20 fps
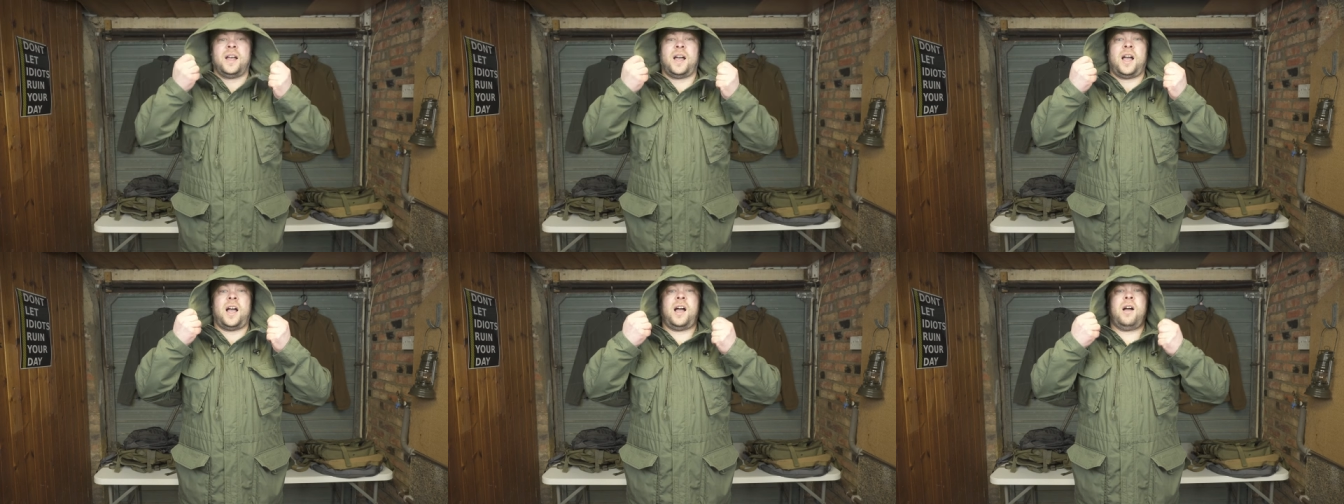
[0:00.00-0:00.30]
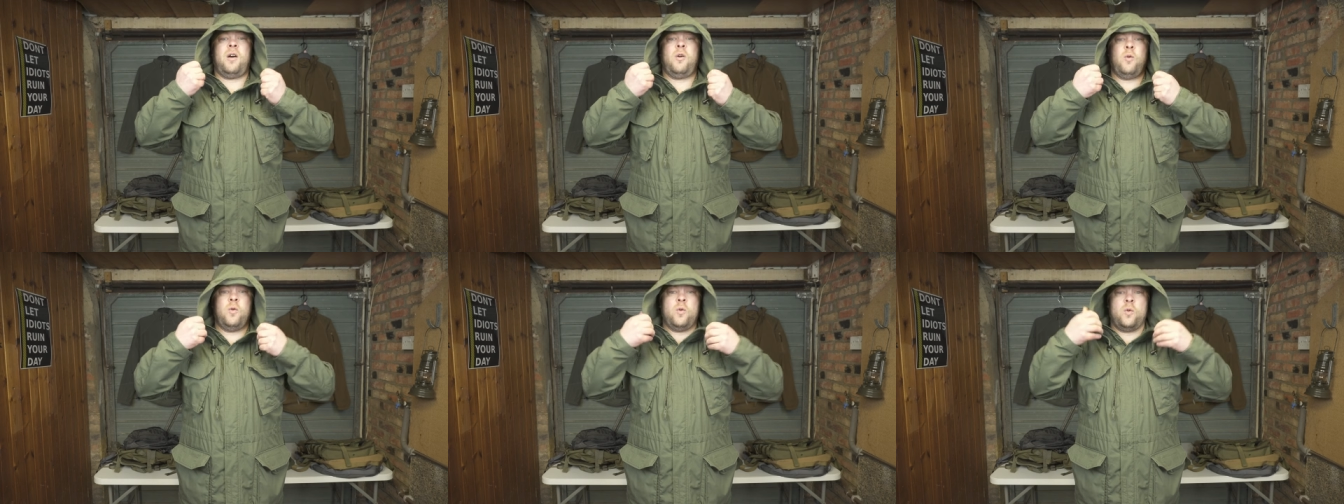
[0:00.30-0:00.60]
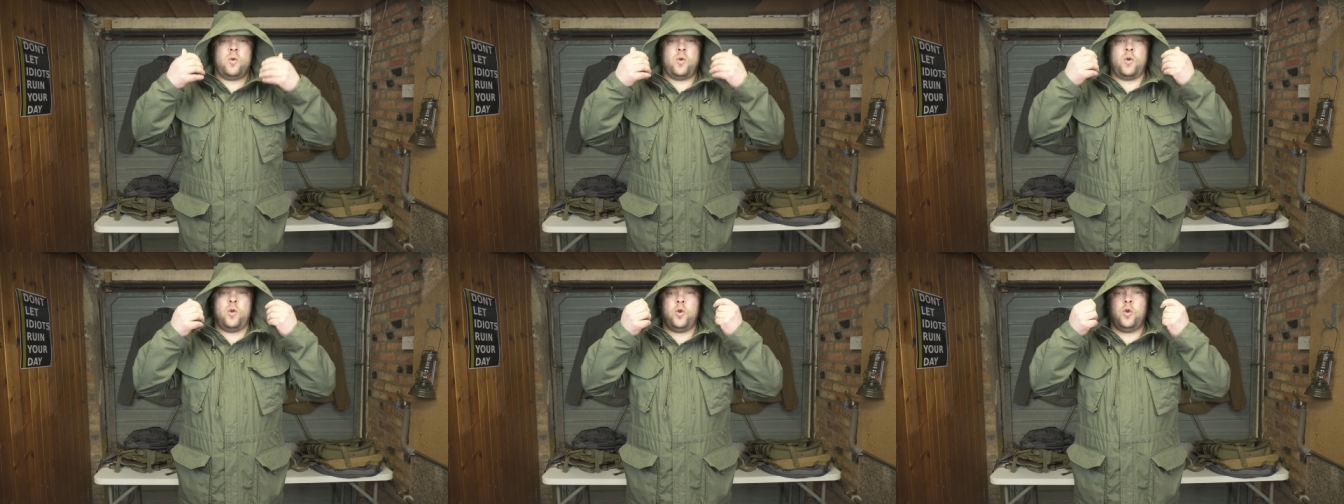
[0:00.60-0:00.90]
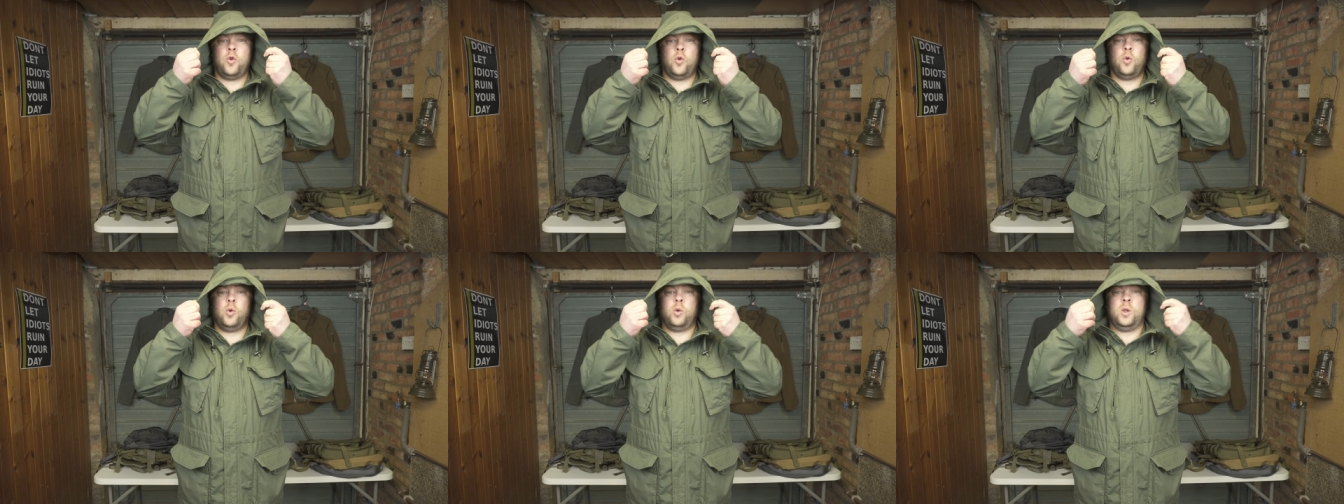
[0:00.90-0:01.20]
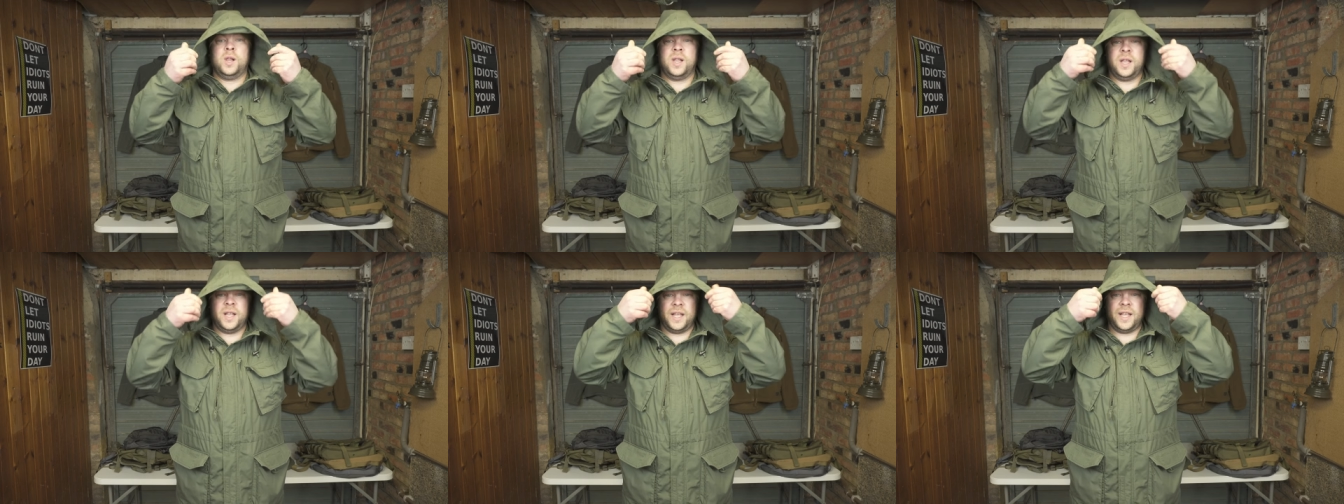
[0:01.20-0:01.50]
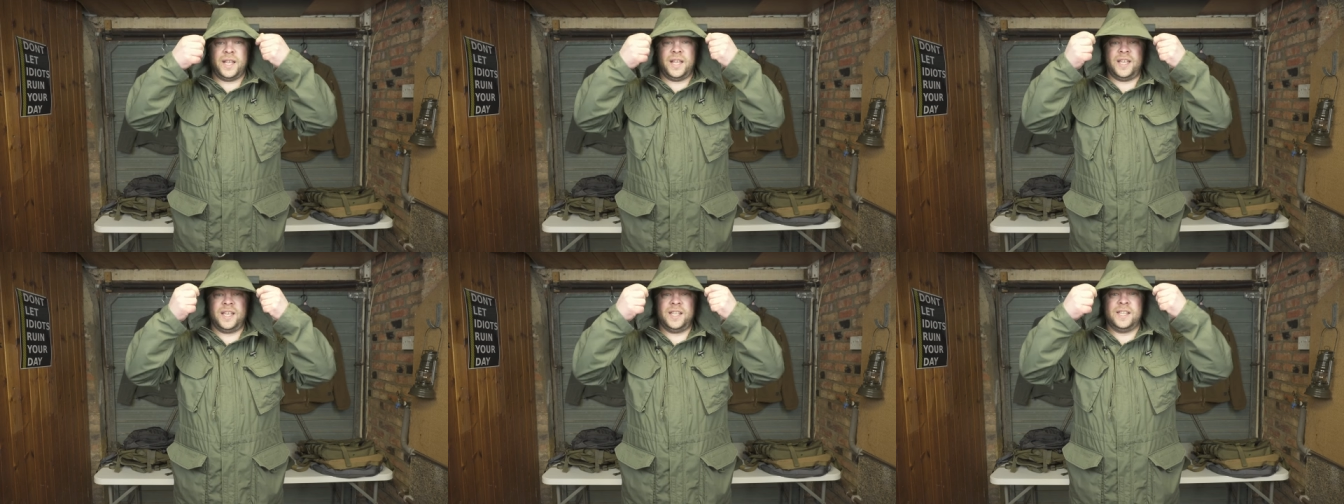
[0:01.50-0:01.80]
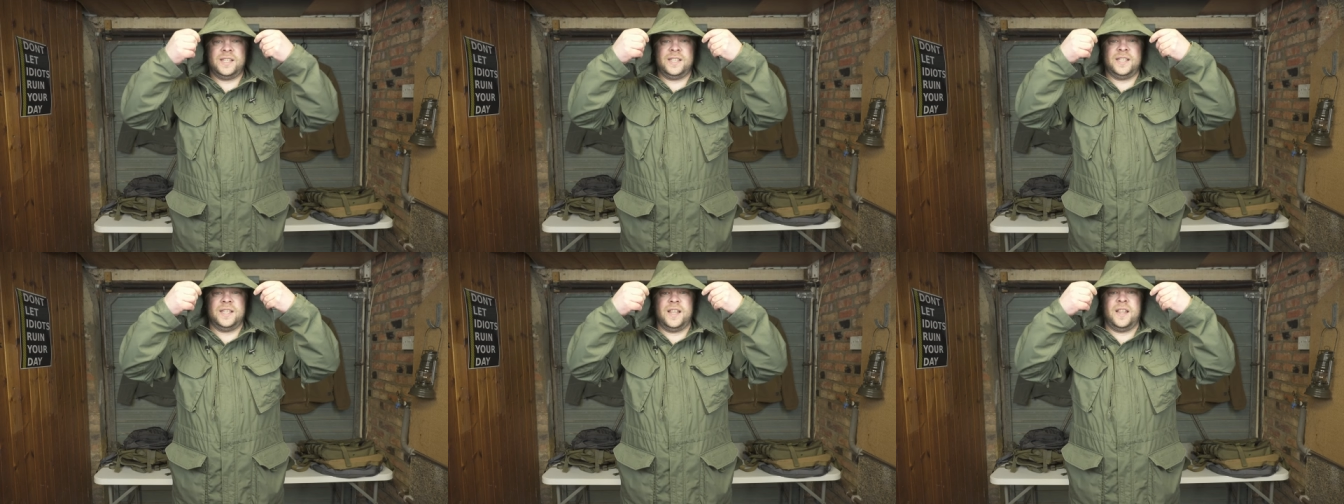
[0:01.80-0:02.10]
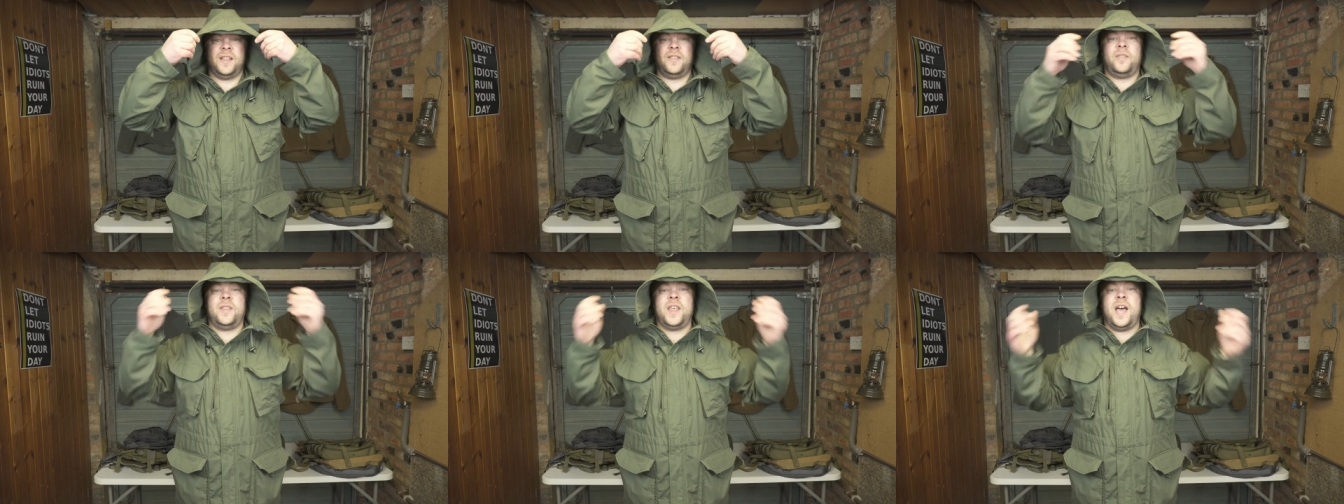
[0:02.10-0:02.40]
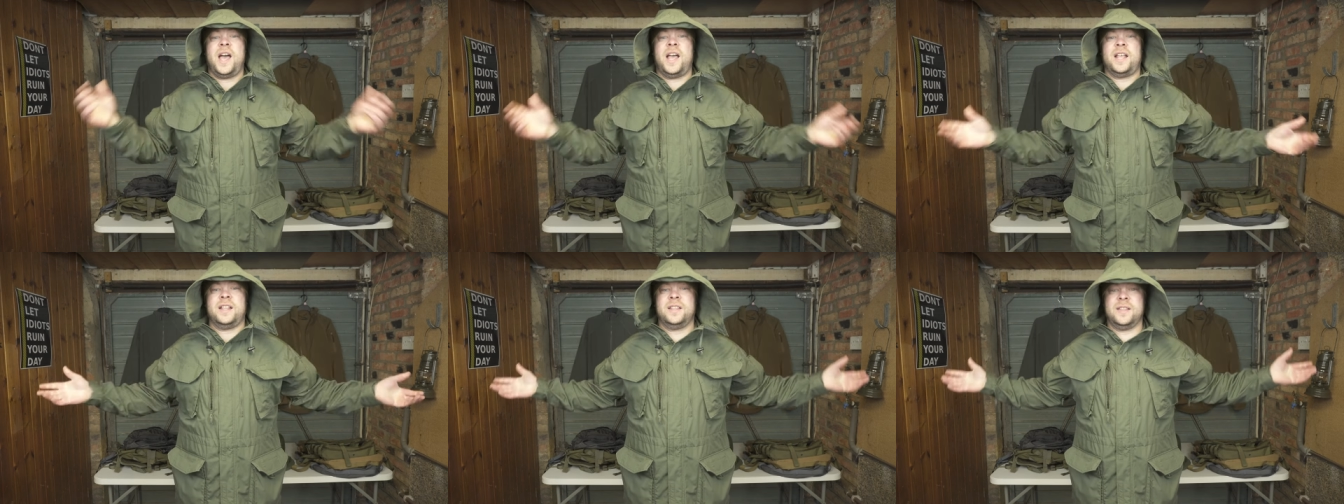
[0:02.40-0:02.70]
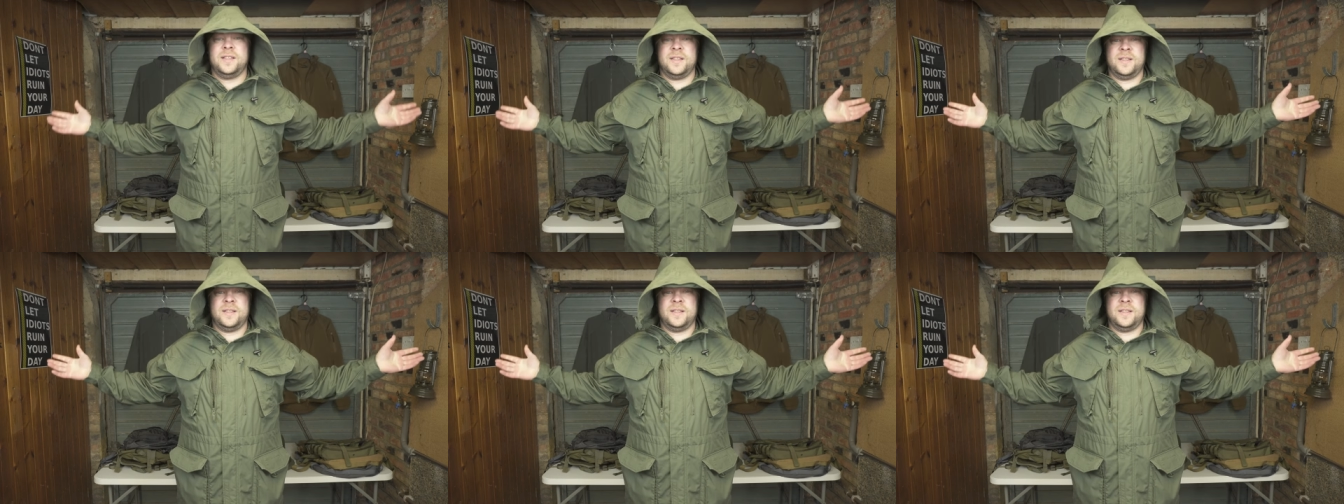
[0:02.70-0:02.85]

How cool is that?